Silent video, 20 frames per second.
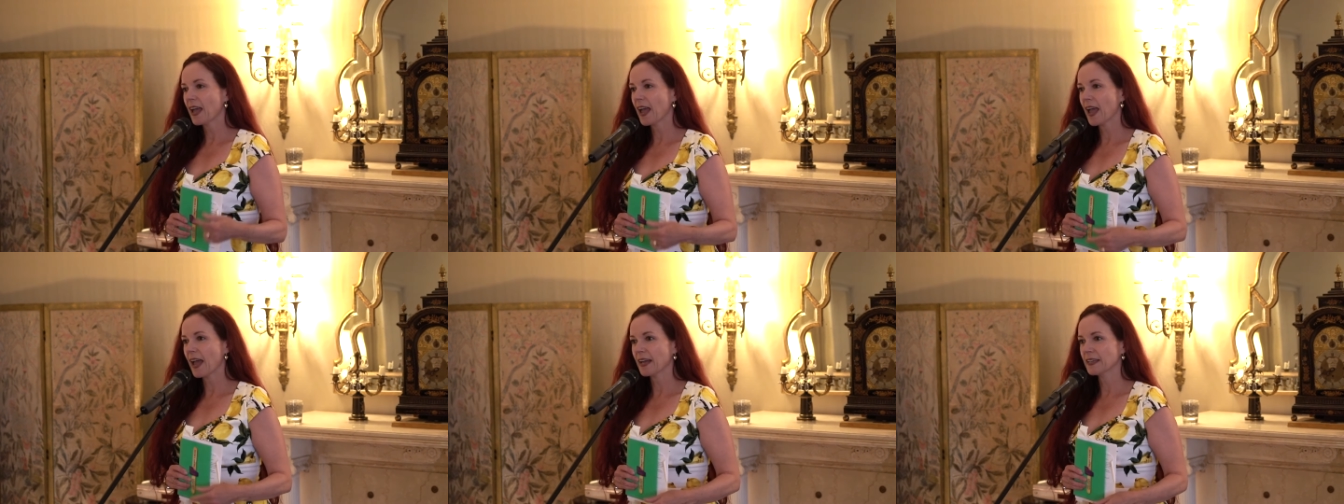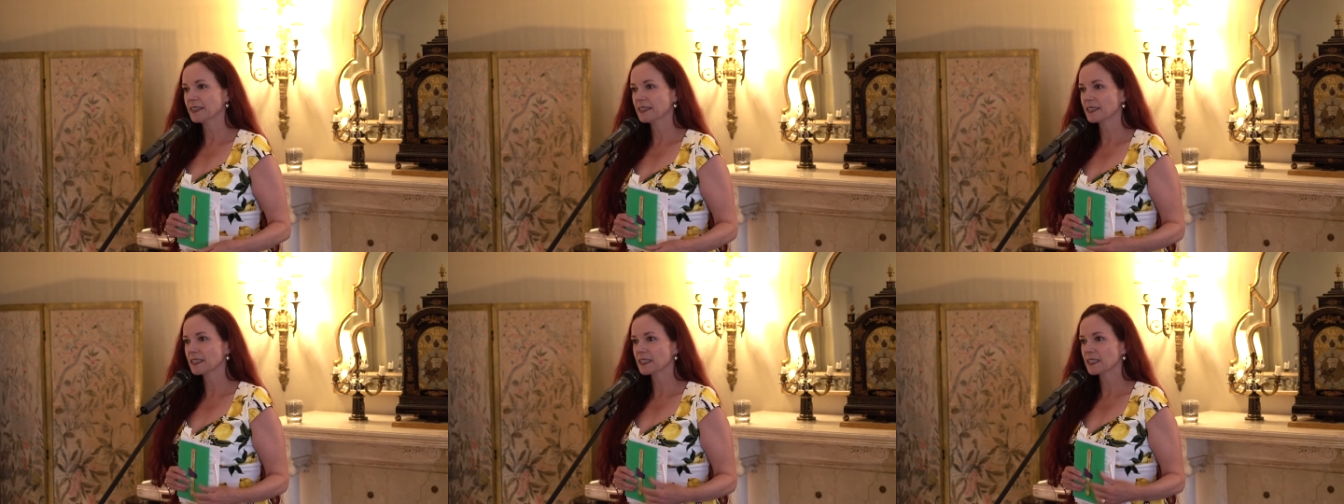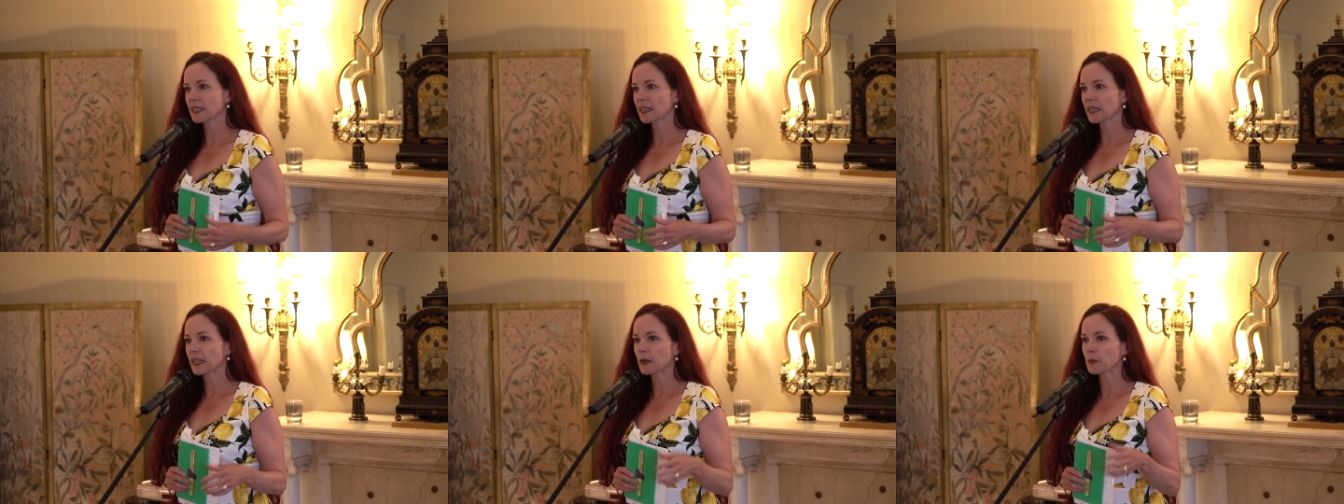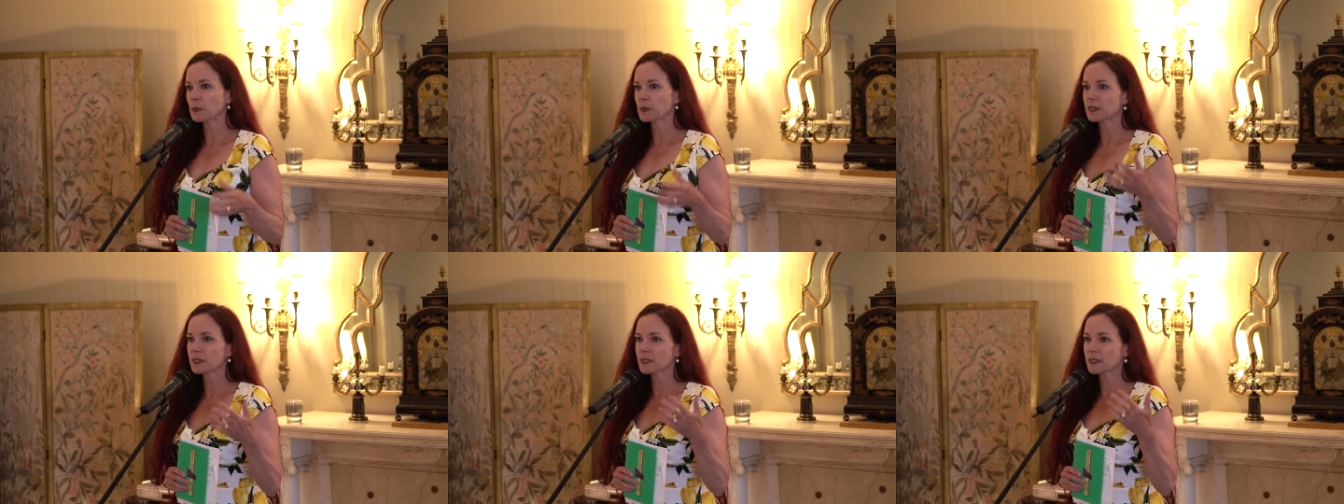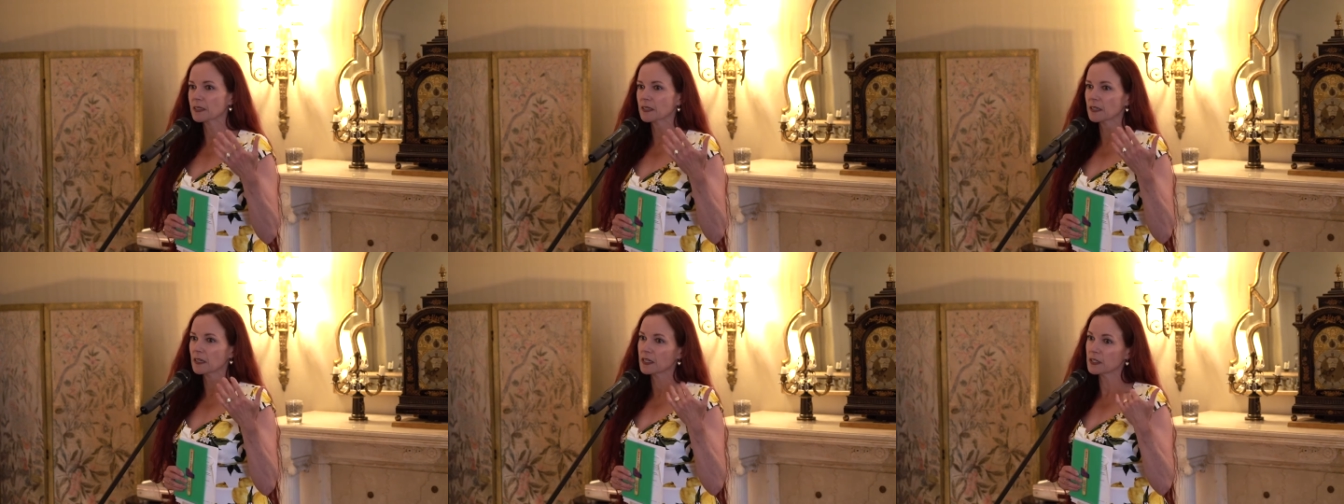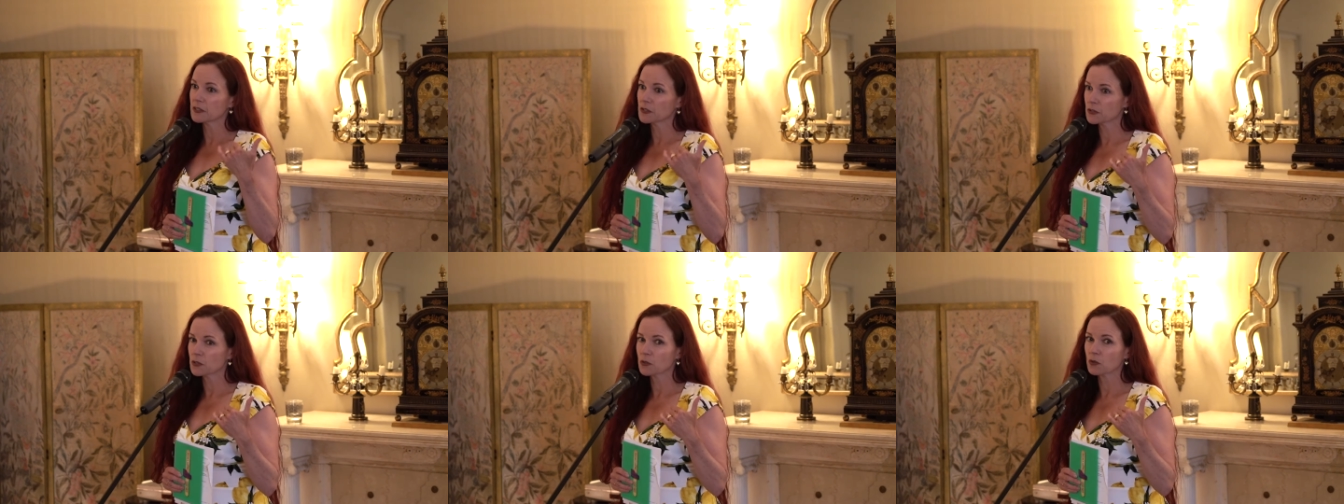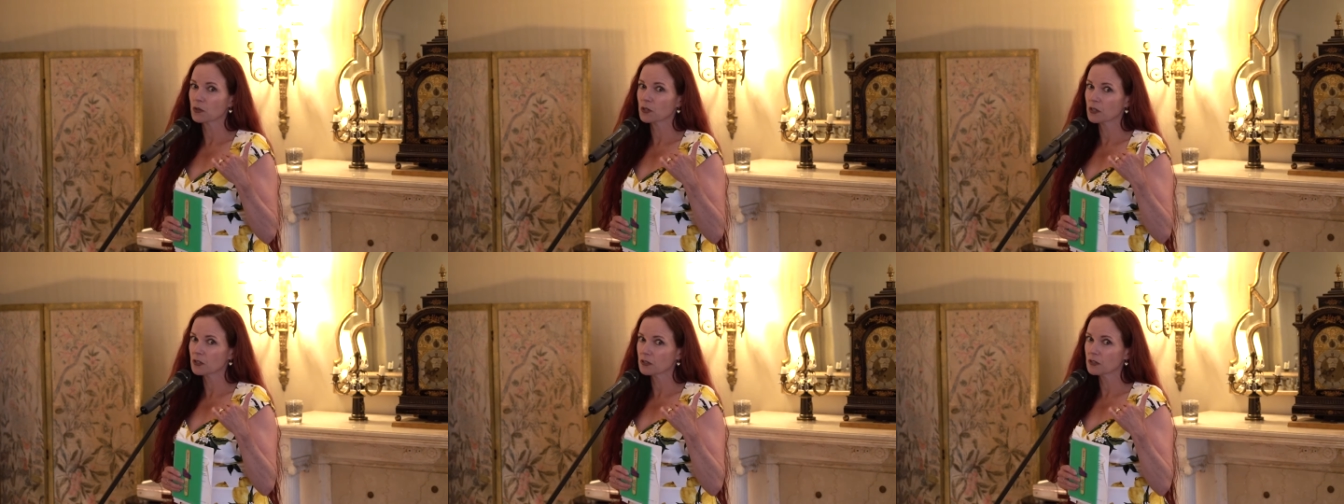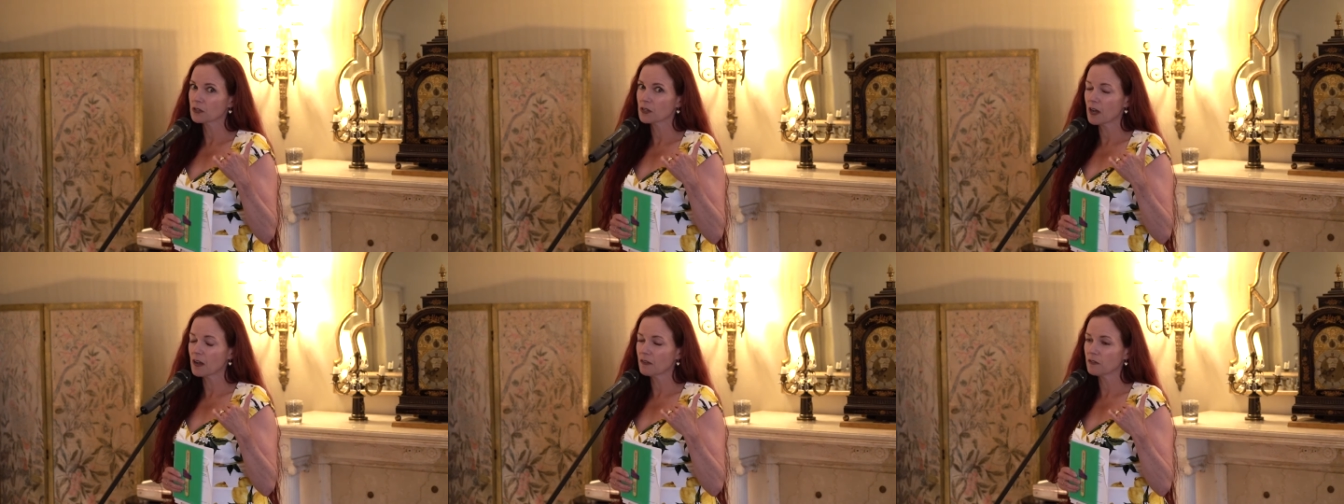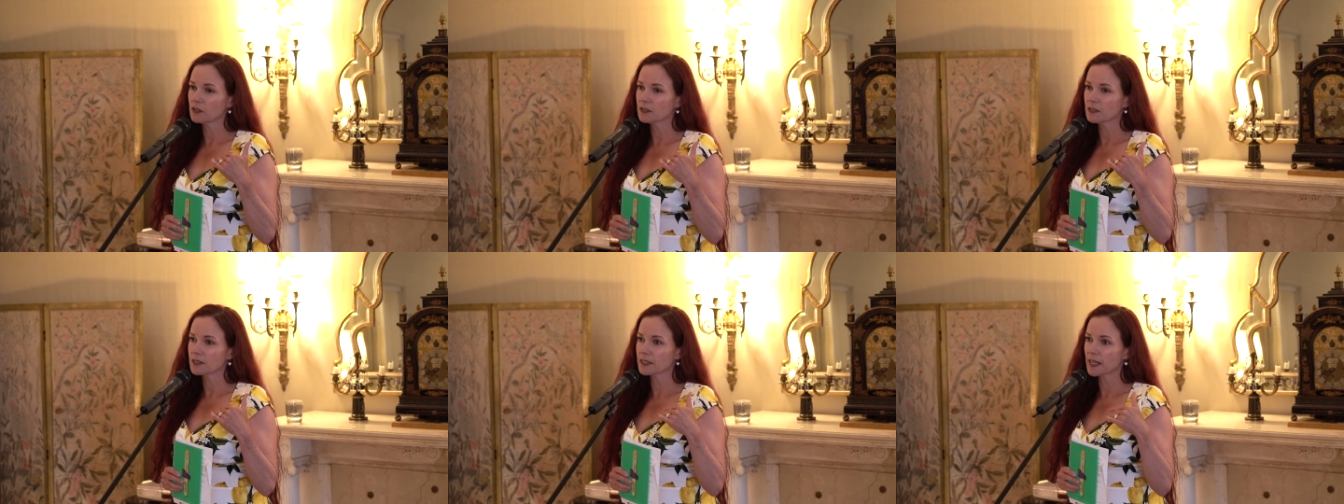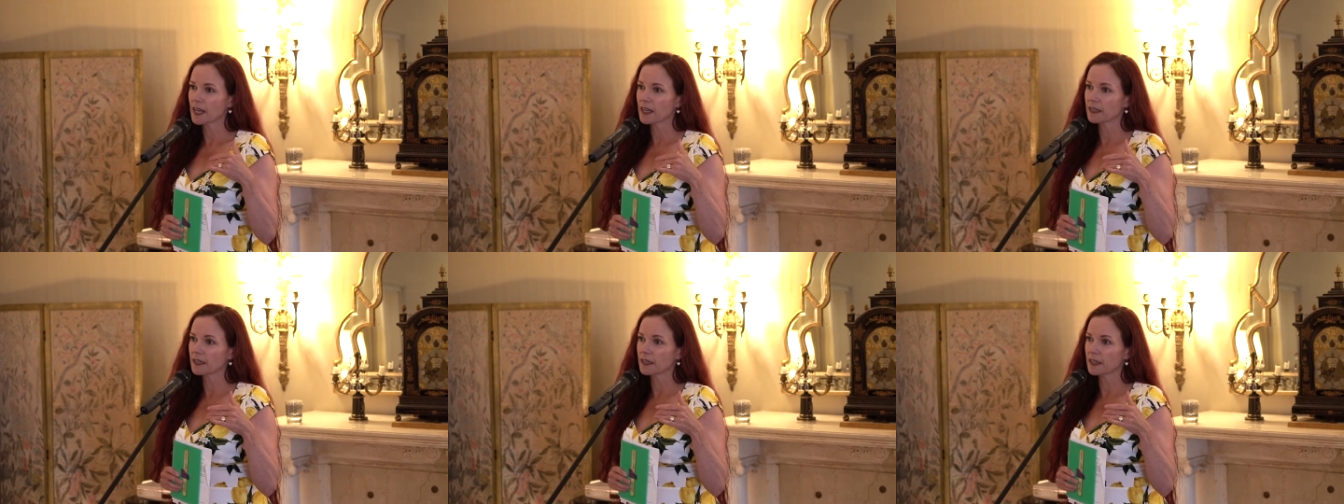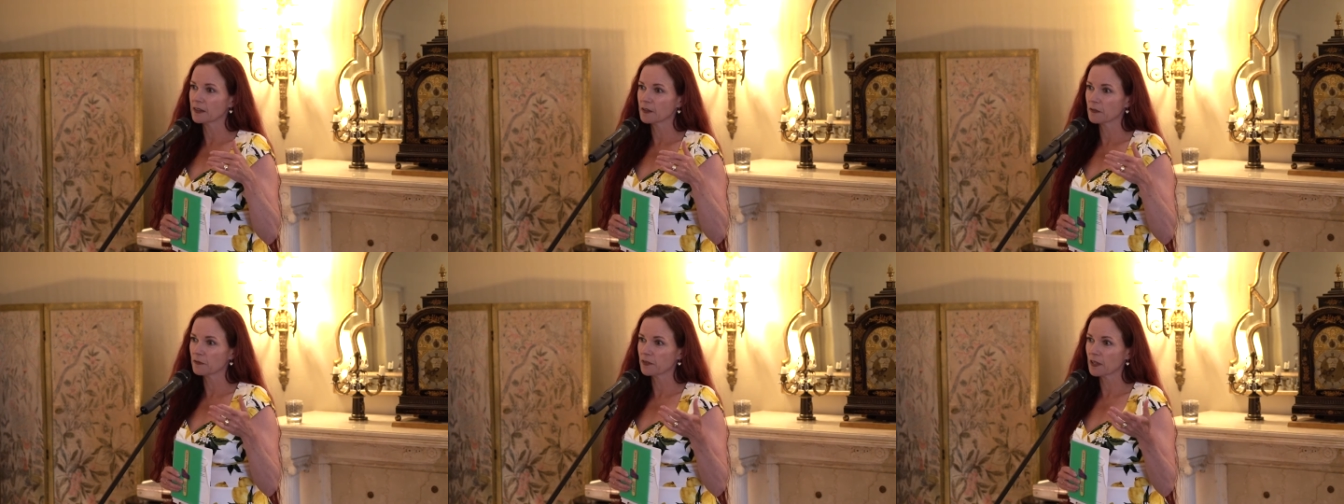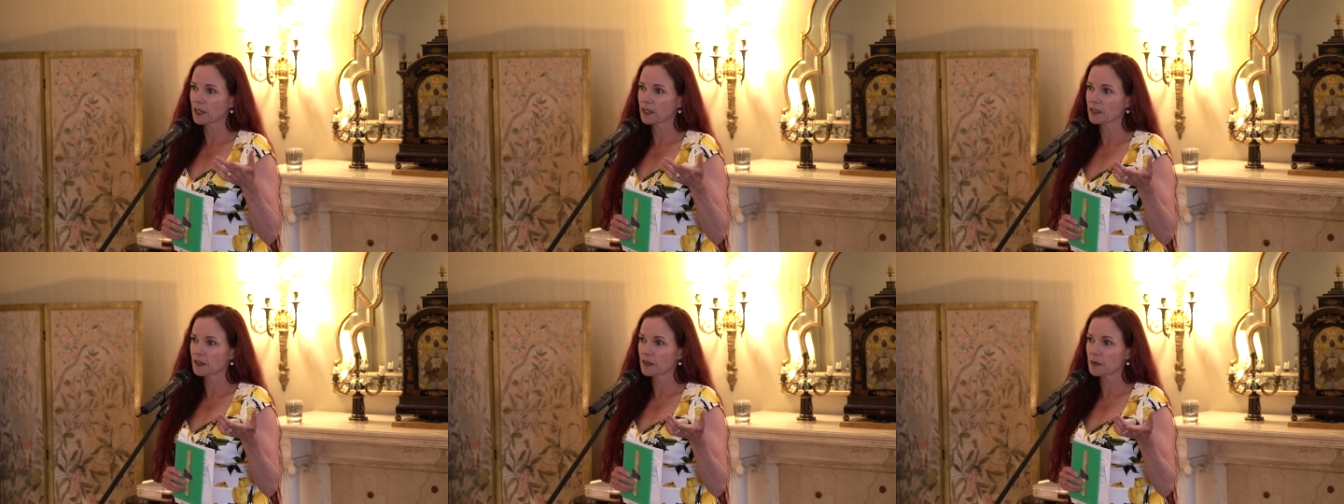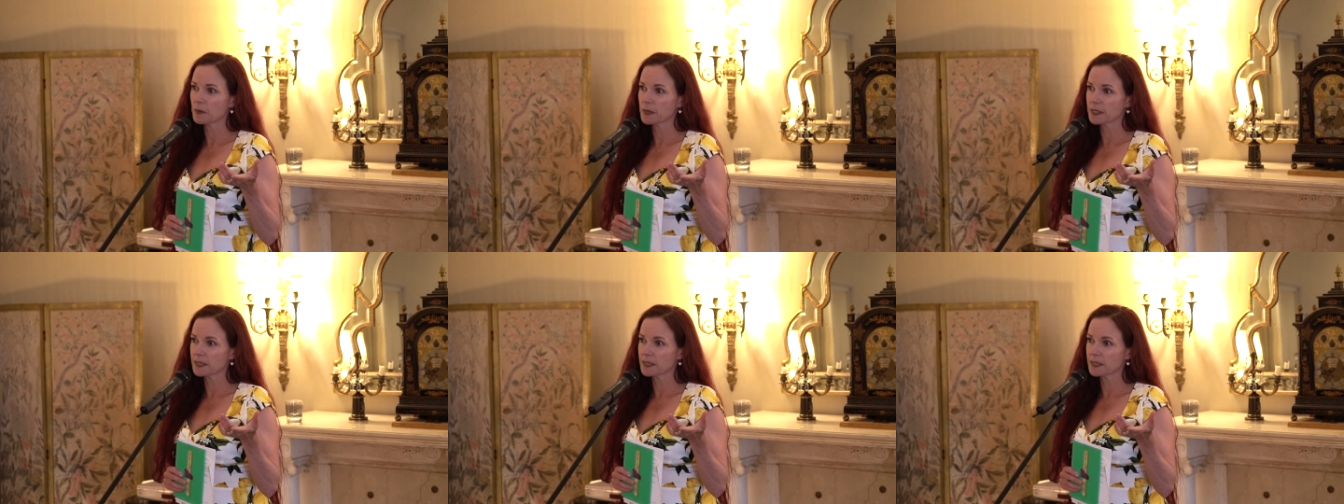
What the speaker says: And it was a historical novel set in the flood of the